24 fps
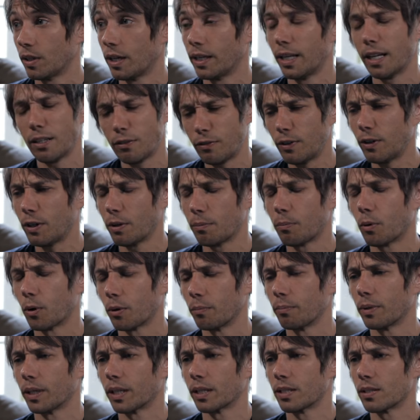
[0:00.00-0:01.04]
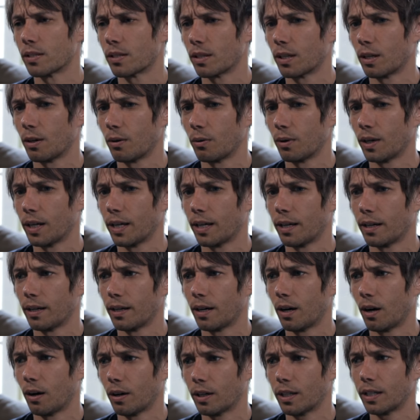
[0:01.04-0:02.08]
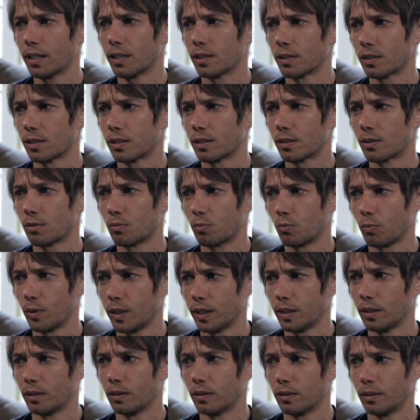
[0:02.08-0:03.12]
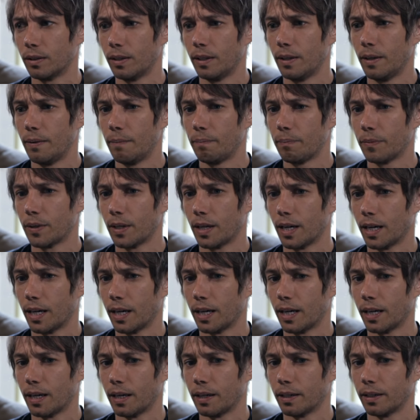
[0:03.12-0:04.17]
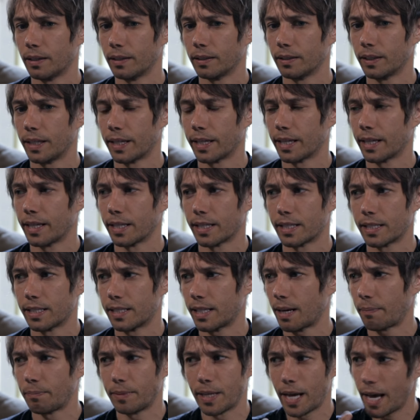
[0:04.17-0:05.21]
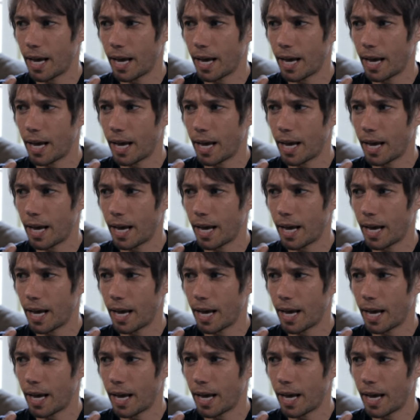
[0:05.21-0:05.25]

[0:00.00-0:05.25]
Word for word: And that's very important, because you know, uh, audience will uh, they can accept